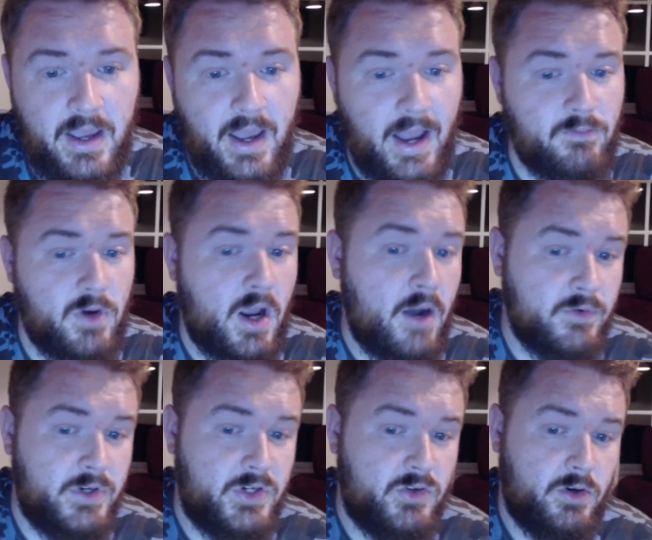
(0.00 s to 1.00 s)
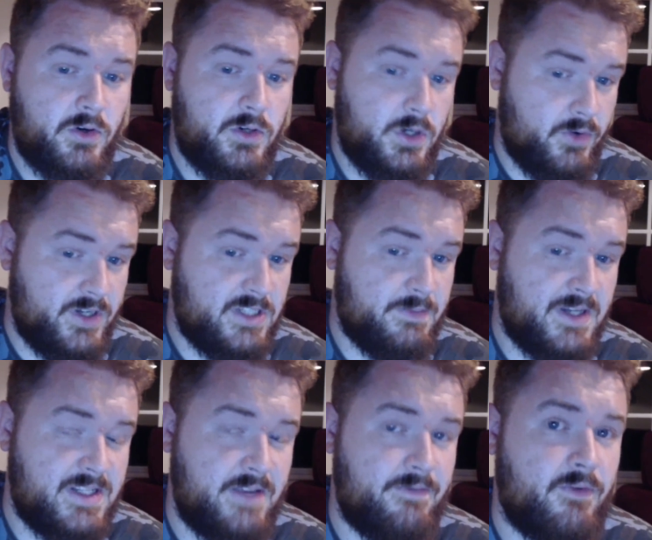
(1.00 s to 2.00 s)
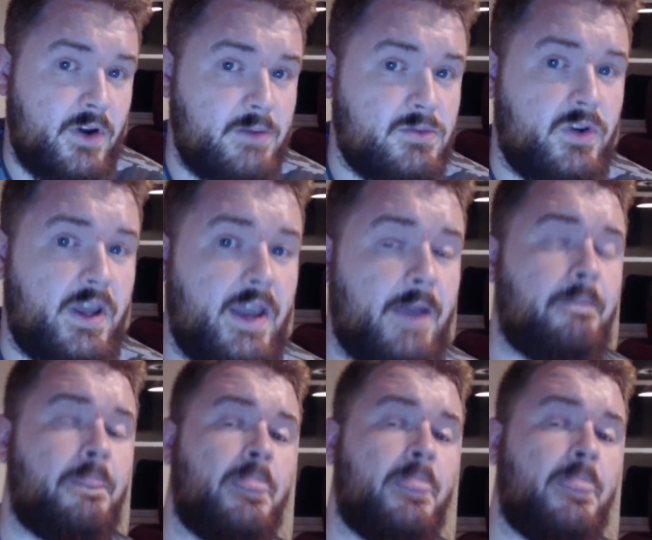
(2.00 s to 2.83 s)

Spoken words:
and recovery decreased by 7 frames on hit.